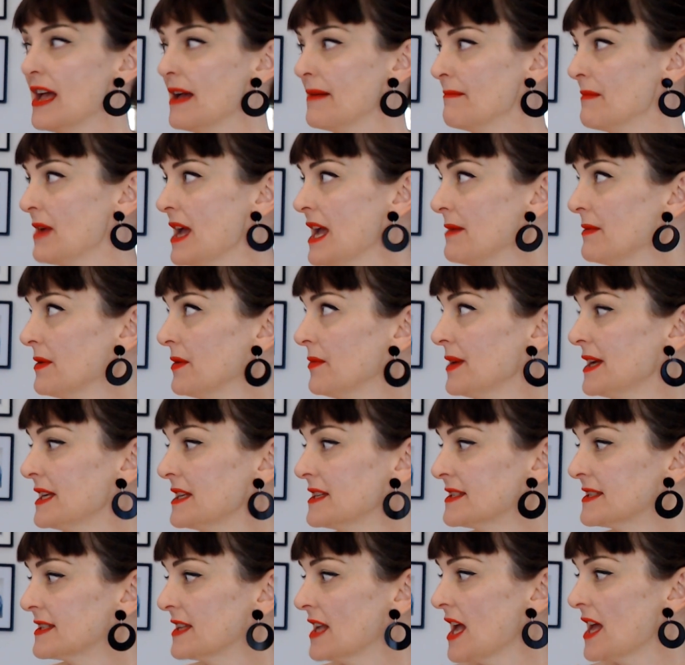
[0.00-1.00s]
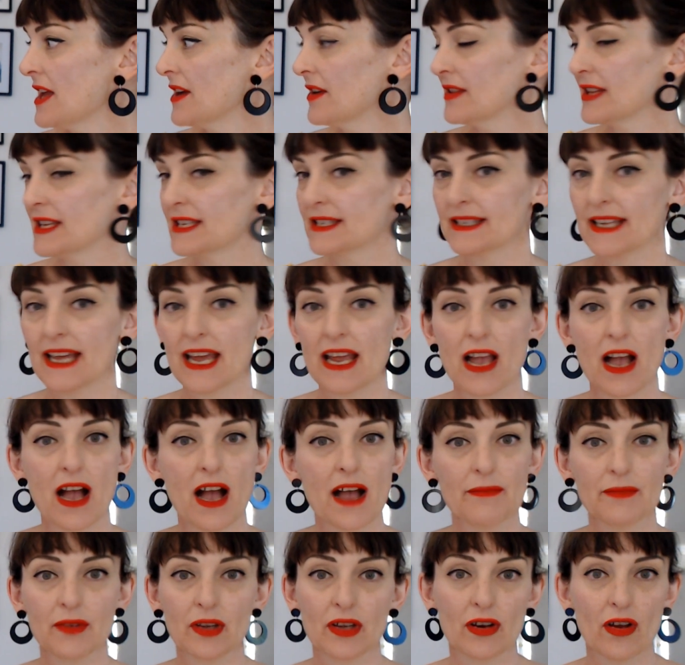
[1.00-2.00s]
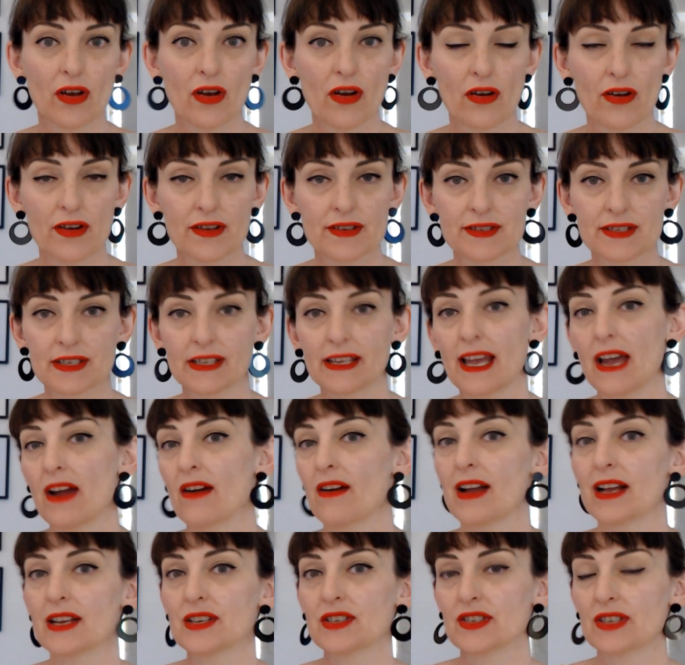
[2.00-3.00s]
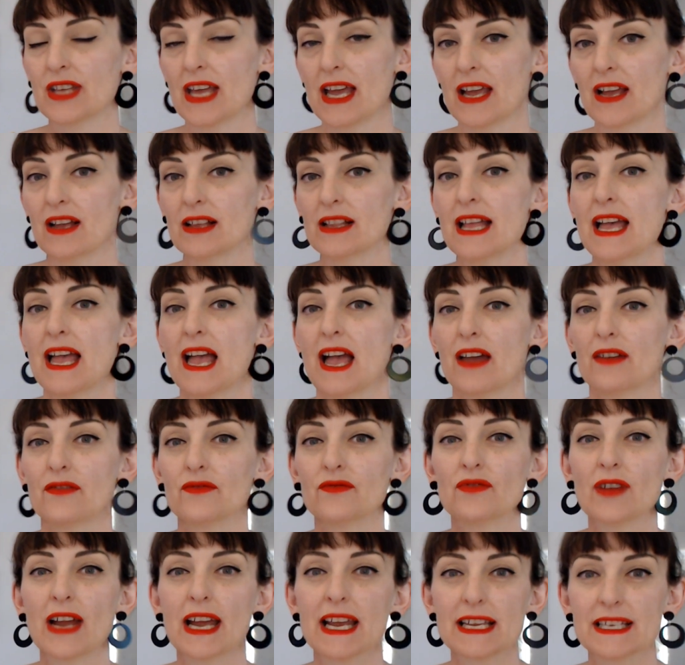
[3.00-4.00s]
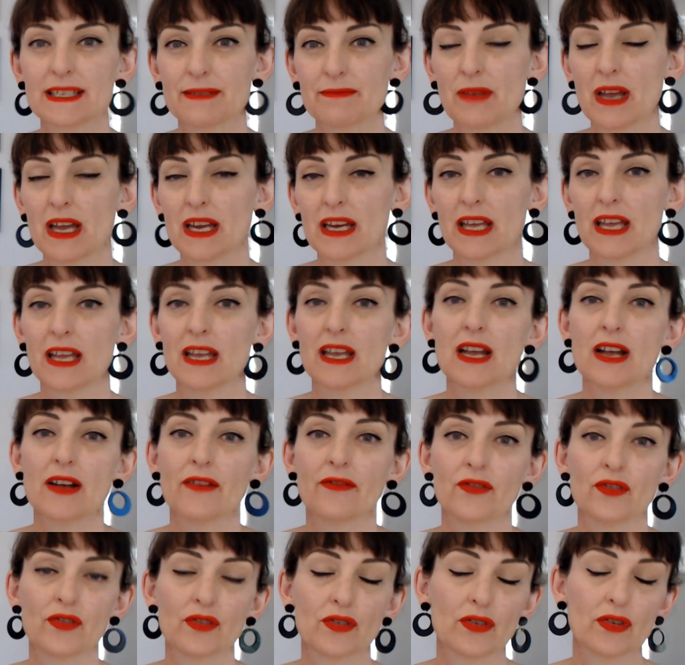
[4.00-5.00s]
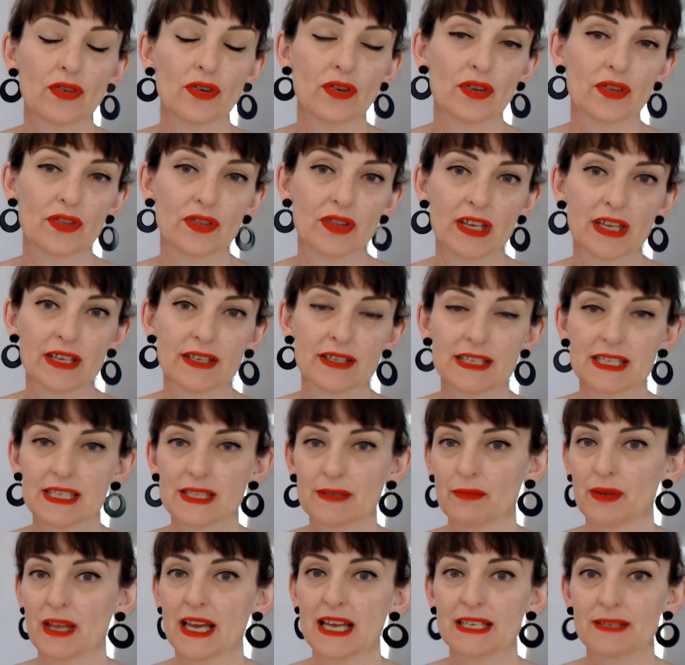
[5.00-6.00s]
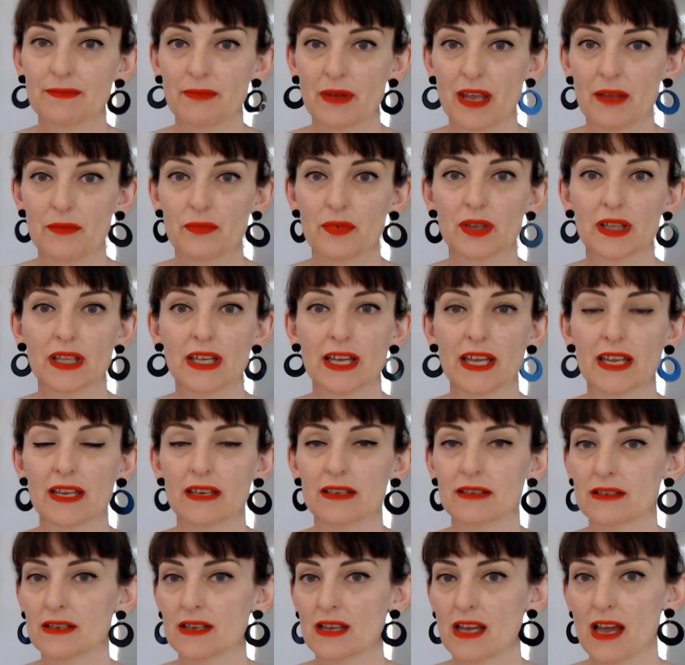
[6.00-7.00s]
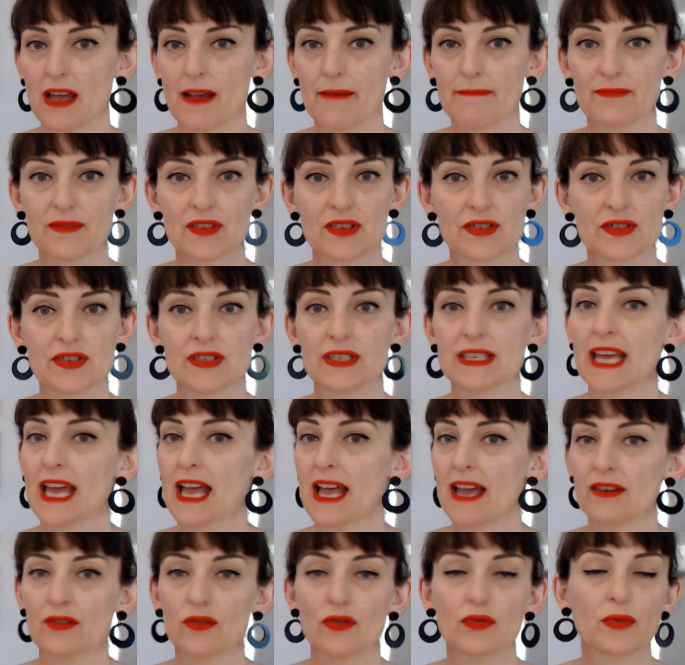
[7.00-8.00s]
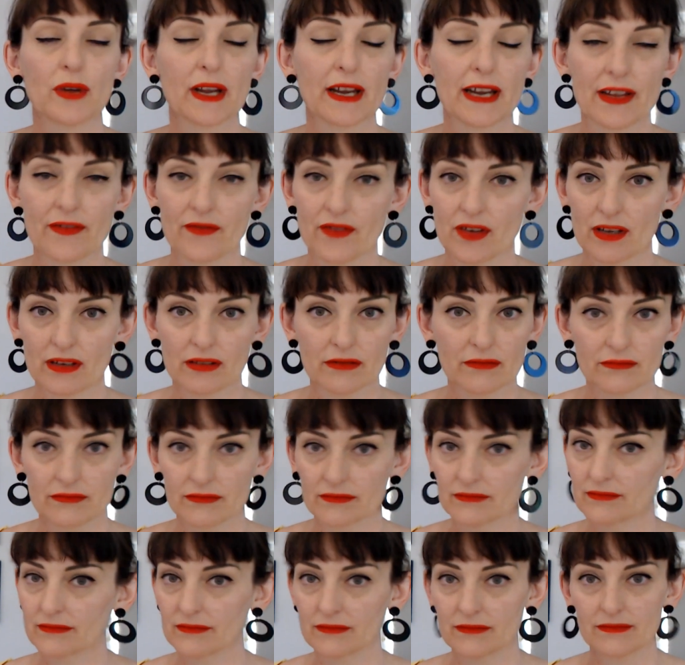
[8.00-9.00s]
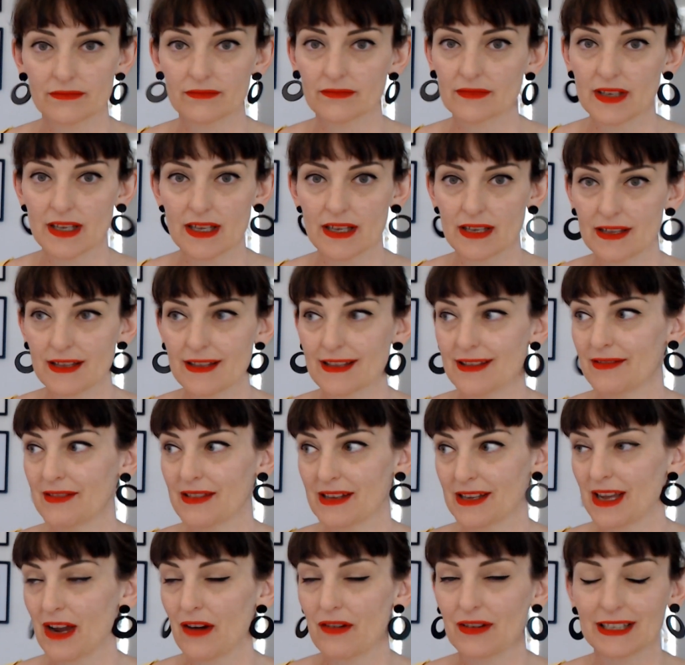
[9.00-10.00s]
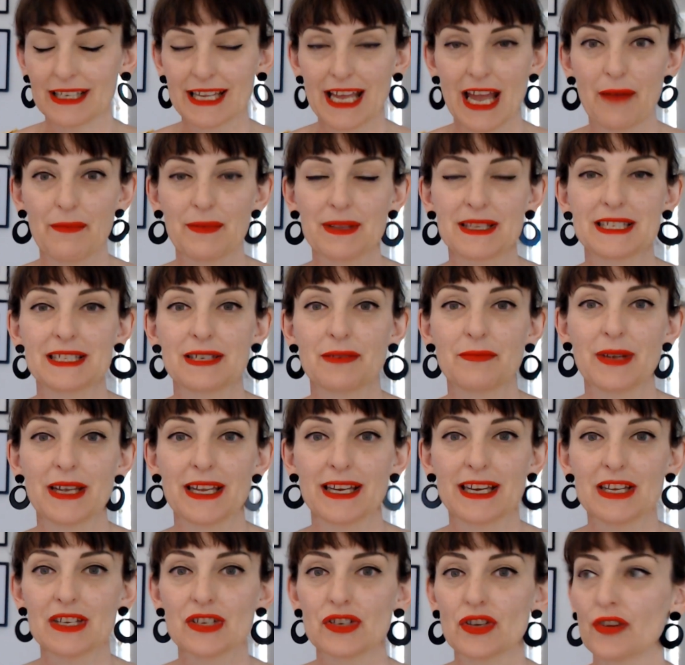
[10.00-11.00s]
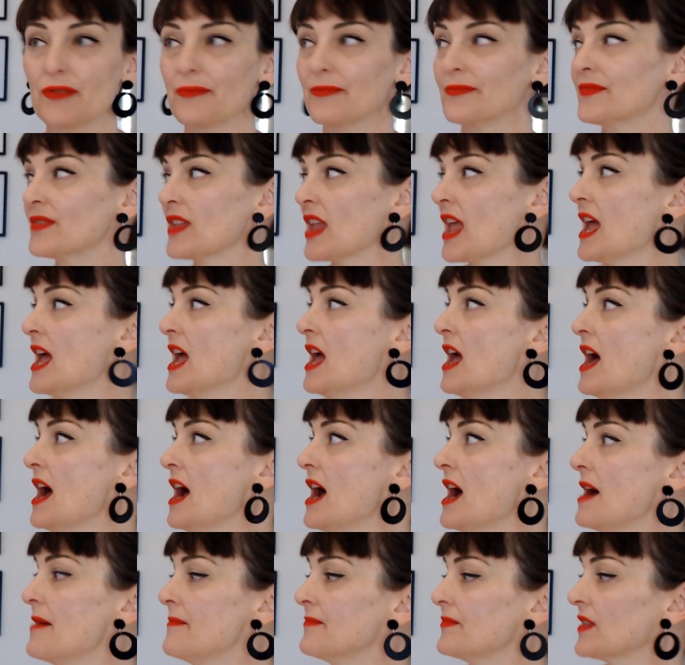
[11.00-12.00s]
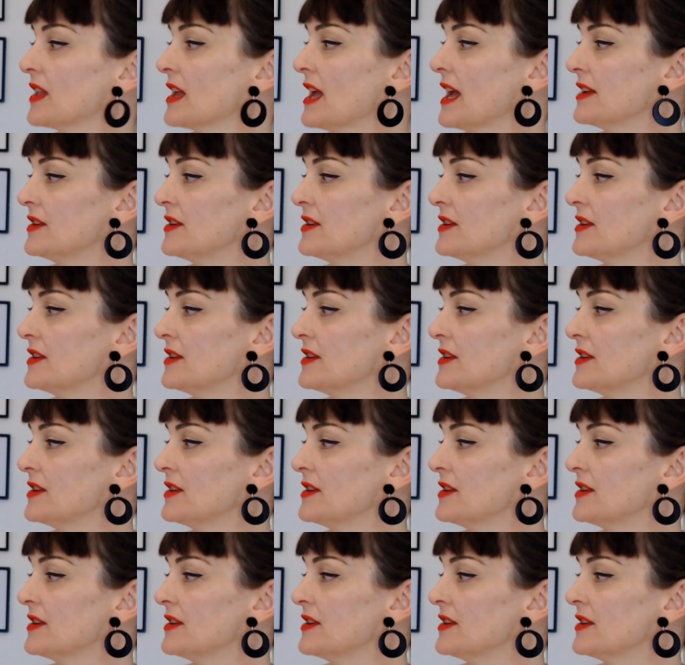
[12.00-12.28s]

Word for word: Maybe we decide on this day, I'm going to host a garage sale and raise money for the displaced people in Sudan or wherever it currently happens to be an issue. And